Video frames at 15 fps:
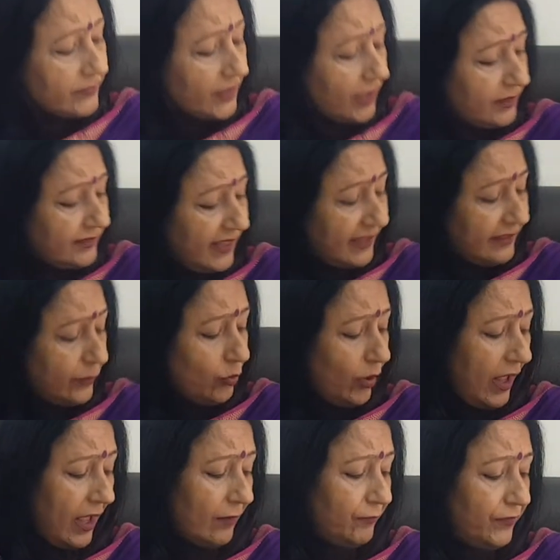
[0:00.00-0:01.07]
then you
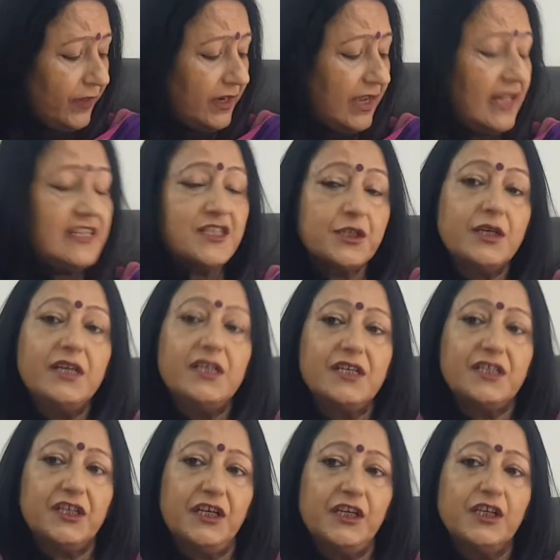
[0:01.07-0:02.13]
have the
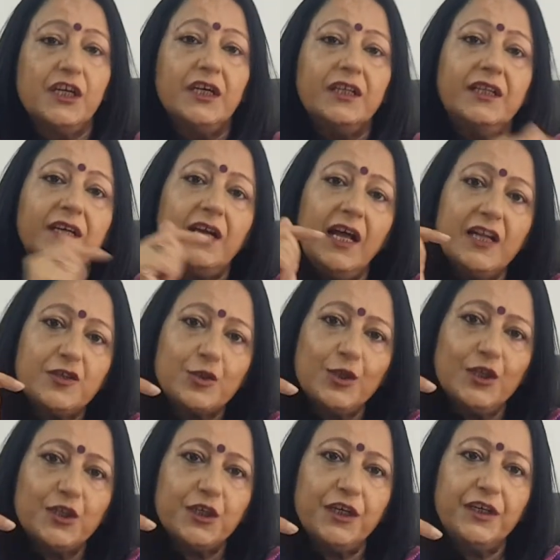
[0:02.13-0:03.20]
cultural change. The
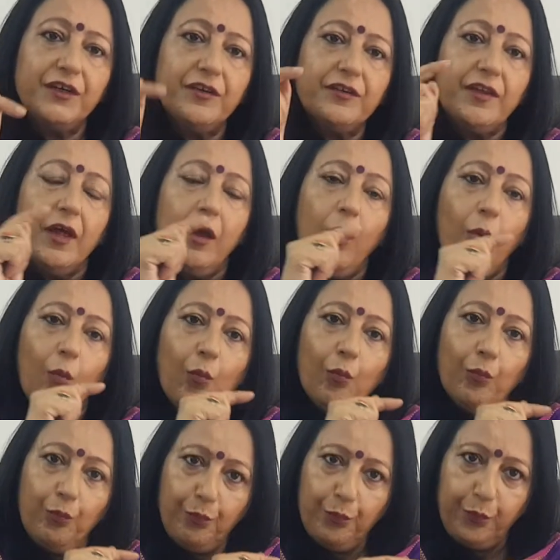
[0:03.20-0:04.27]
cultural changes,
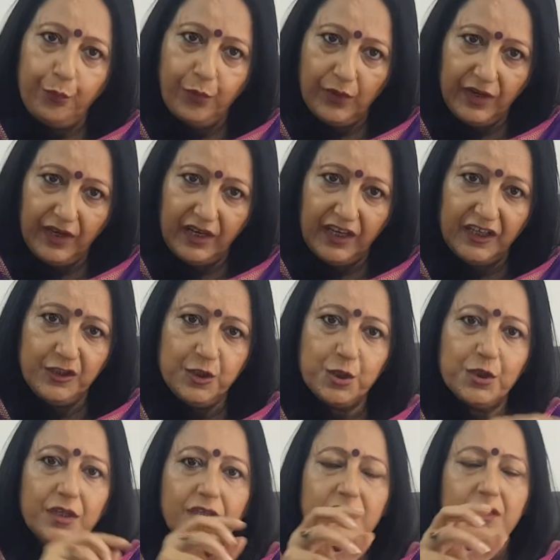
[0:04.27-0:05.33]

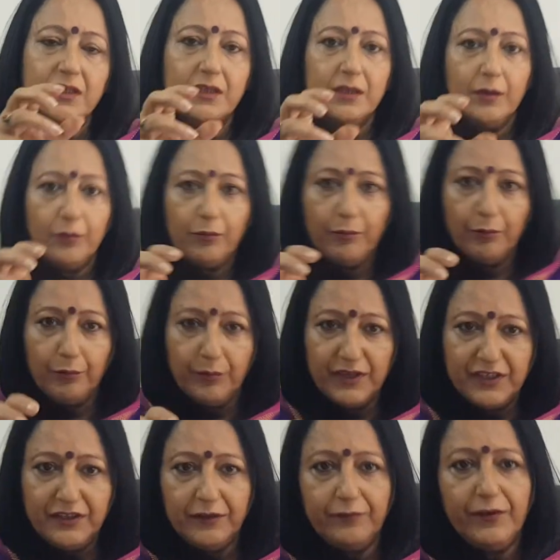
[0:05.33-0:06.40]
ancient,
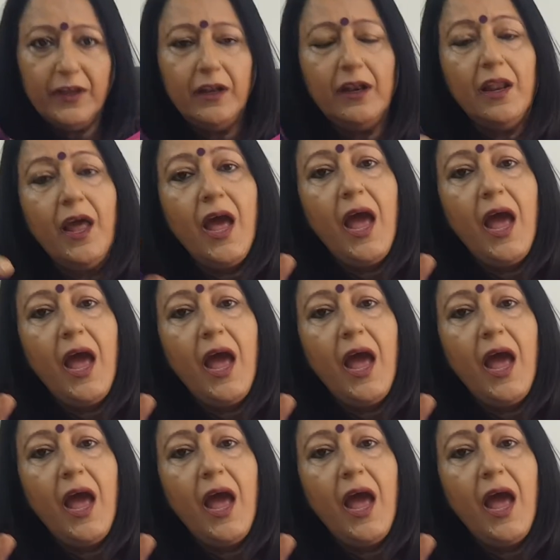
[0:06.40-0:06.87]
medieval,